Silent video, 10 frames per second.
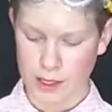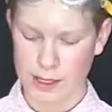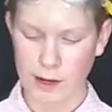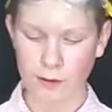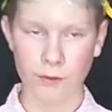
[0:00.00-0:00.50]

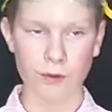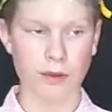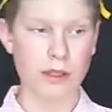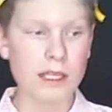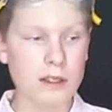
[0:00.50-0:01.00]
Now
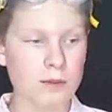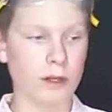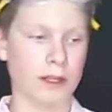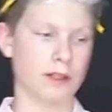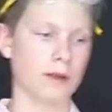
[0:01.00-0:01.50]
for this
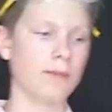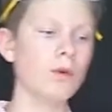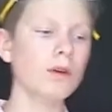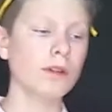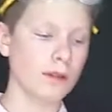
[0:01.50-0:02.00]
one, the
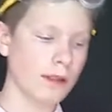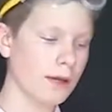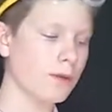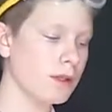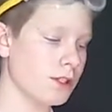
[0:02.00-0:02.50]
more
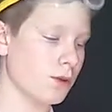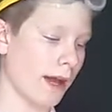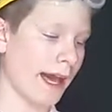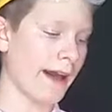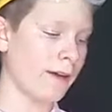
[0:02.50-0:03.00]
liquid you
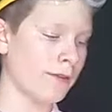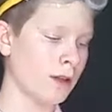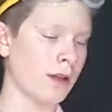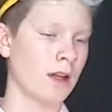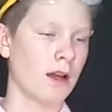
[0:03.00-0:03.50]

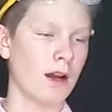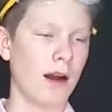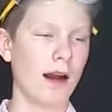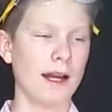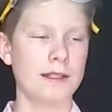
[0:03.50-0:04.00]
have,
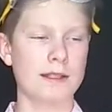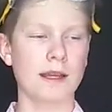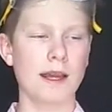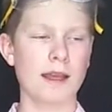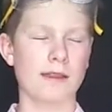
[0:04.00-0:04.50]
I'd
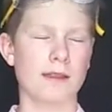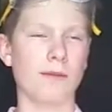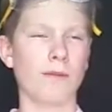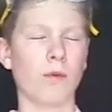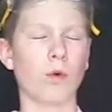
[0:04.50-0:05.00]
say
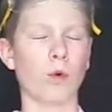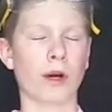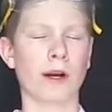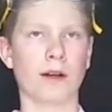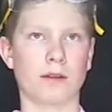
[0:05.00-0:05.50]
the
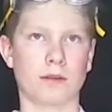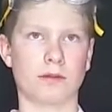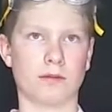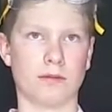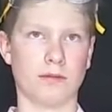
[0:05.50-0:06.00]
more,
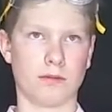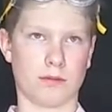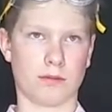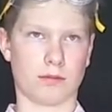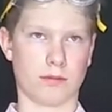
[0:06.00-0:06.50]

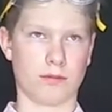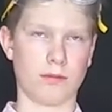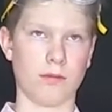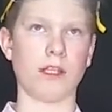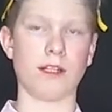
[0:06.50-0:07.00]

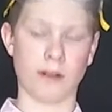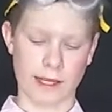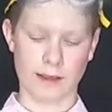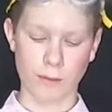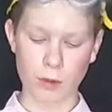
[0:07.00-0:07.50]

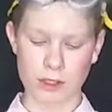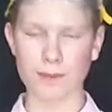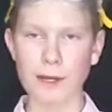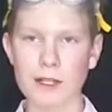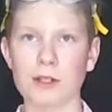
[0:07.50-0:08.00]
like the more
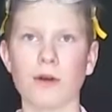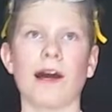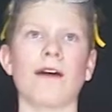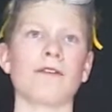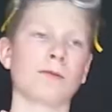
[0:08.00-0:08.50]
space you
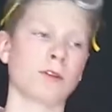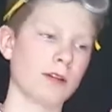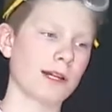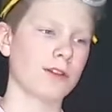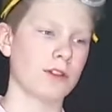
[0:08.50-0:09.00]
have and the more
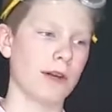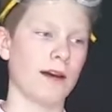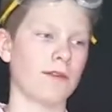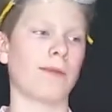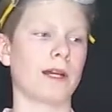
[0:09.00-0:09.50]
liquid you
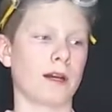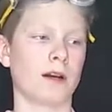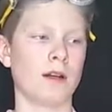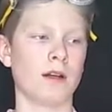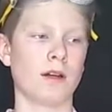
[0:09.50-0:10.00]
have, the
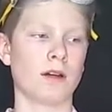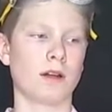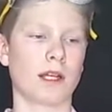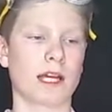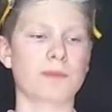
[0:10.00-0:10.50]
bigger
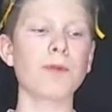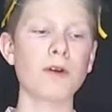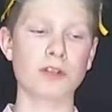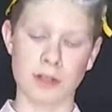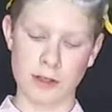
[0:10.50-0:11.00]

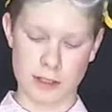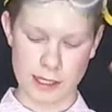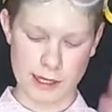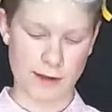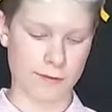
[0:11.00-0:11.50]
explosion you're
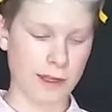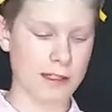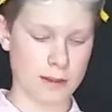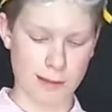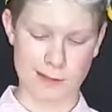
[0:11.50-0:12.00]
going to have.
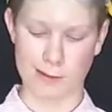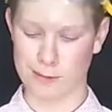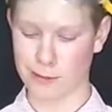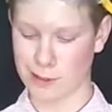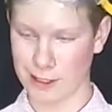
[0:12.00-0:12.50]
That's the best way
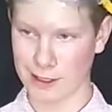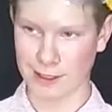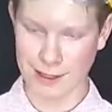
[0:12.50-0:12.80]
to put it.